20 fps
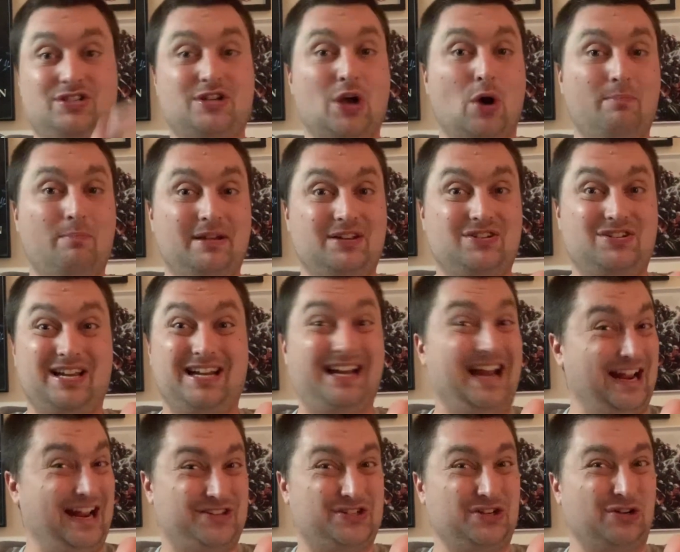Don't miss it.
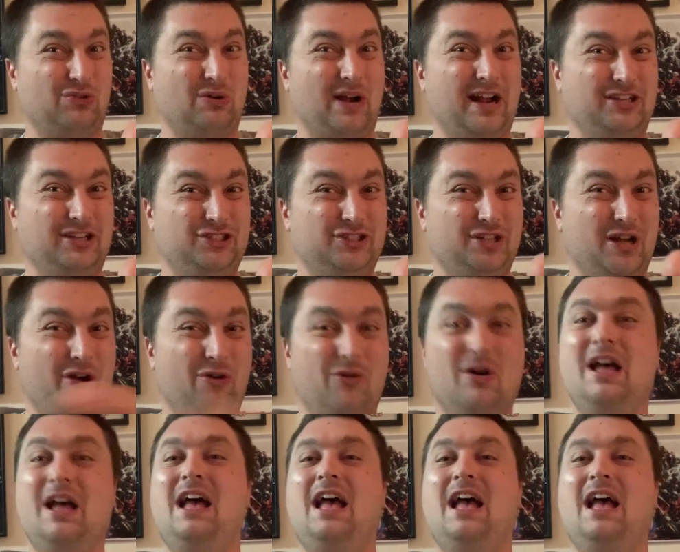It's a great show.